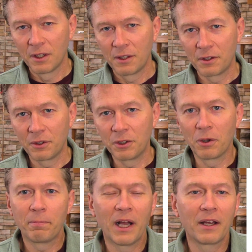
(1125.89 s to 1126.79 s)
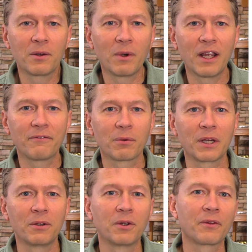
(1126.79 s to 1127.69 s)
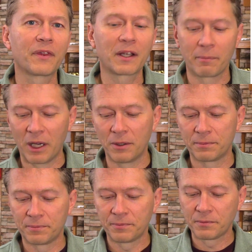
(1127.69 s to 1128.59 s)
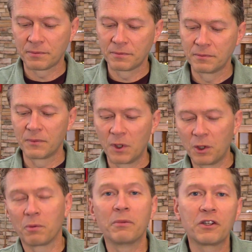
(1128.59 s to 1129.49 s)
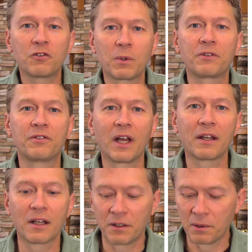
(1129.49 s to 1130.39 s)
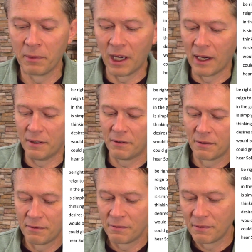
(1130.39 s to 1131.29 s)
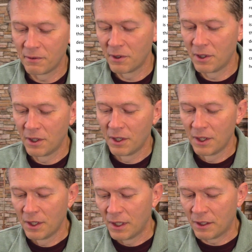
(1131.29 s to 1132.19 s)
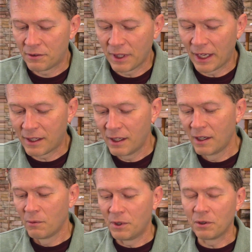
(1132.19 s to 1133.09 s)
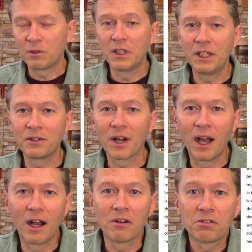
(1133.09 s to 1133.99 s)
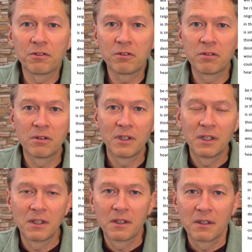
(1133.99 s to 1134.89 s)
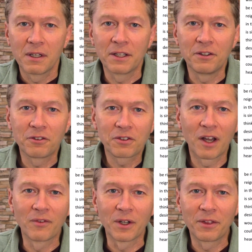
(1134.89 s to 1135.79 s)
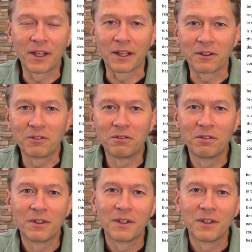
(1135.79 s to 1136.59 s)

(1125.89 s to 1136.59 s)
You don't pine away for what you don't think about. You don't miss what's not on your mind. It's like when you clean your house and discover things,